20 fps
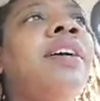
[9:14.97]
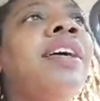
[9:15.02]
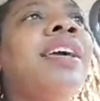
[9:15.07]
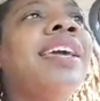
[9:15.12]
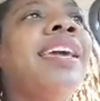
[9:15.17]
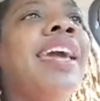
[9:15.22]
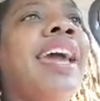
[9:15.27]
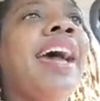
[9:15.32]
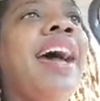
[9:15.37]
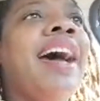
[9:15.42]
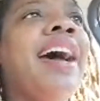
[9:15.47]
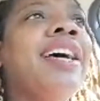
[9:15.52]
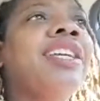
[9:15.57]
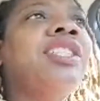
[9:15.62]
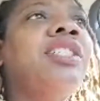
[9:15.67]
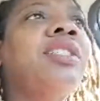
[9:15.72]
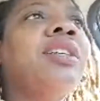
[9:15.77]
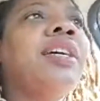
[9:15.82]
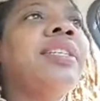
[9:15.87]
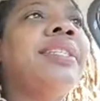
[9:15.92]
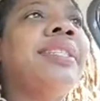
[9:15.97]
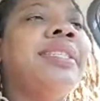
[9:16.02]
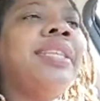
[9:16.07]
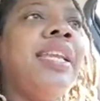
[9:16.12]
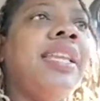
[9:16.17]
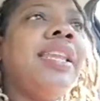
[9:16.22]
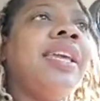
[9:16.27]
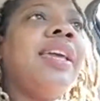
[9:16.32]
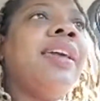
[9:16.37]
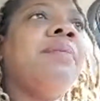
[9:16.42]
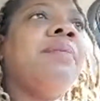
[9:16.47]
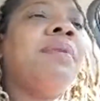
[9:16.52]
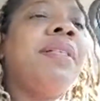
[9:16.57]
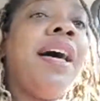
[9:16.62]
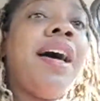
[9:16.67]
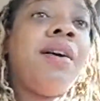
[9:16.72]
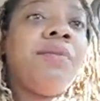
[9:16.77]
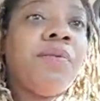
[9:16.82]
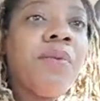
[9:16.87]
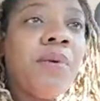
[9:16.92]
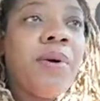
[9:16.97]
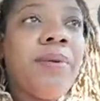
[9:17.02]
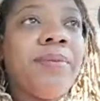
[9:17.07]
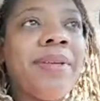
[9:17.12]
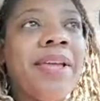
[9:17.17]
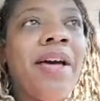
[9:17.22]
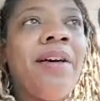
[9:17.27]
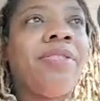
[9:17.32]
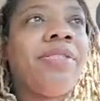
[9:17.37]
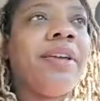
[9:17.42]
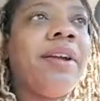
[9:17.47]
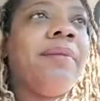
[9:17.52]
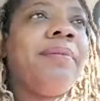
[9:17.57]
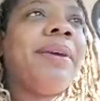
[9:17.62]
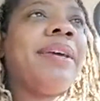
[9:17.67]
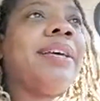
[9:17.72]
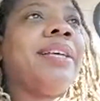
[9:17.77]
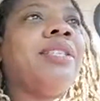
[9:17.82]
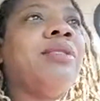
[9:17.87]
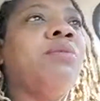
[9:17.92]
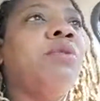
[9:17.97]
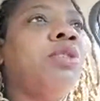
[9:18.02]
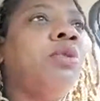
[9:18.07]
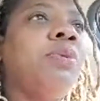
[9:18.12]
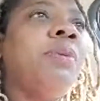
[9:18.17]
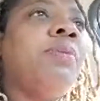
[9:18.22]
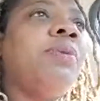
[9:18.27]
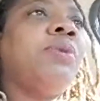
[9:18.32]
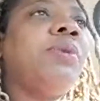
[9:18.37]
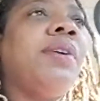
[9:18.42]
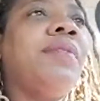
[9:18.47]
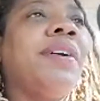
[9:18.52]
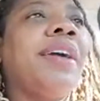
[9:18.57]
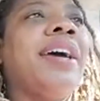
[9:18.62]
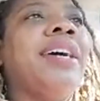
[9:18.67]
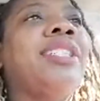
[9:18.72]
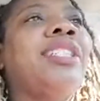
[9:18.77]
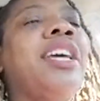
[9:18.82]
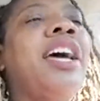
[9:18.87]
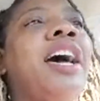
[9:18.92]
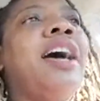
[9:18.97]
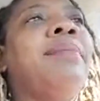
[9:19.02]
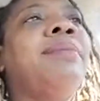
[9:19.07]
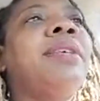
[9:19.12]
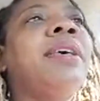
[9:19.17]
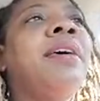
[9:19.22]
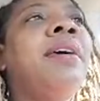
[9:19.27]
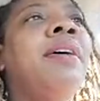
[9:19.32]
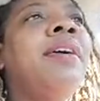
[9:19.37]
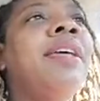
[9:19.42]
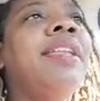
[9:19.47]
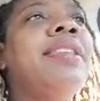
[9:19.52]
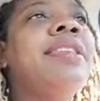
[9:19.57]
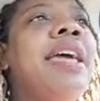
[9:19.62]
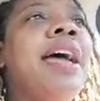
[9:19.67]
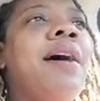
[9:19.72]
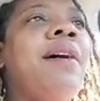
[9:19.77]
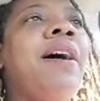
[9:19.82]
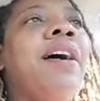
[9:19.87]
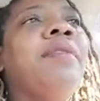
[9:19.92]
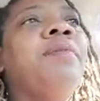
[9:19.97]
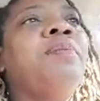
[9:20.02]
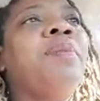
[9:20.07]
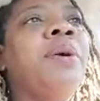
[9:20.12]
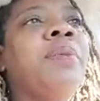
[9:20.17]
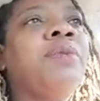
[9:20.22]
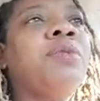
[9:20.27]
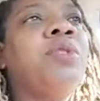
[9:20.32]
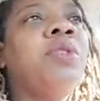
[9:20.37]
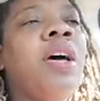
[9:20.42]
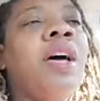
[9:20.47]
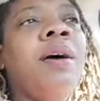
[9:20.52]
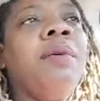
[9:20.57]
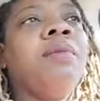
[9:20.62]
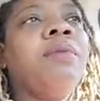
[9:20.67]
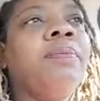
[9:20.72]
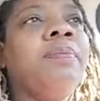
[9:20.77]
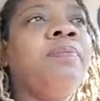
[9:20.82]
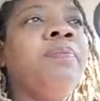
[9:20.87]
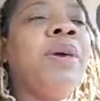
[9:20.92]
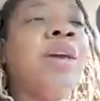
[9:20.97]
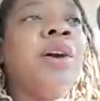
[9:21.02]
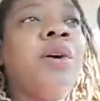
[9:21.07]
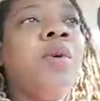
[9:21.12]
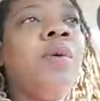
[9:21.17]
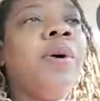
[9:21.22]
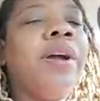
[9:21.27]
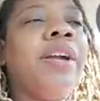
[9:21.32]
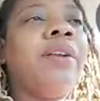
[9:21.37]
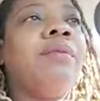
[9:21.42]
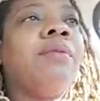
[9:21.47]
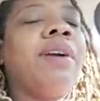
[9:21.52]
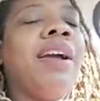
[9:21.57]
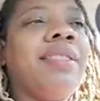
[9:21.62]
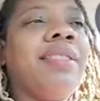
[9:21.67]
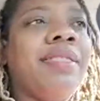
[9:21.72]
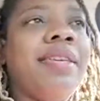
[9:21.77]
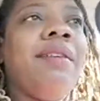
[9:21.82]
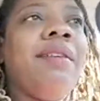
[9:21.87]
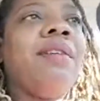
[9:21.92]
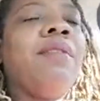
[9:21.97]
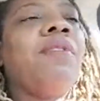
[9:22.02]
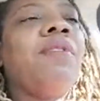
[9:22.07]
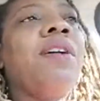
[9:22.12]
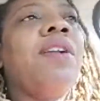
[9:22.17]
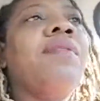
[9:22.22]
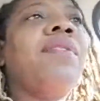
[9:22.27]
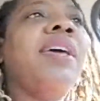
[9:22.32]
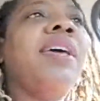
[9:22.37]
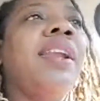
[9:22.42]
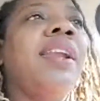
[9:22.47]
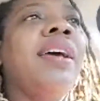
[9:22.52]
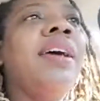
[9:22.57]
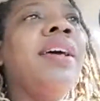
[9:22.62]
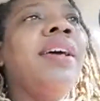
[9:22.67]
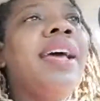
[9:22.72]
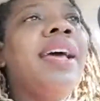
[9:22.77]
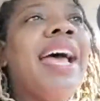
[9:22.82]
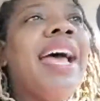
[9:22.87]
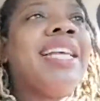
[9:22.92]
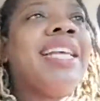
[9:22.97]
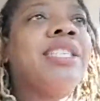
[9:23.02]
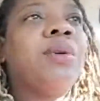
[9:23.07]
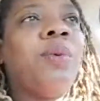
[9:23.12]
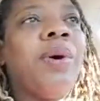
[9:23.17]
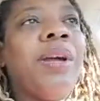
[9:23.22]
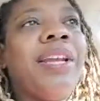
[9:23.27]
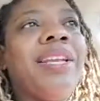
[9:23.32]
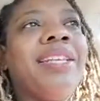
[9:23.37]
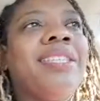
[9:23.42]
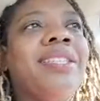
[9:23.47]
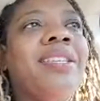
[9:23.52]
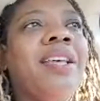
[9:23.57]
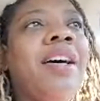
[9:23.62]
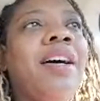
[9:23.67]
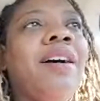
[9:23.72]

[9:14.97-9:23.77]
cash sending platforms out there, because most people do have Cash Apps, now have Bitcoin right there in front of it as a way to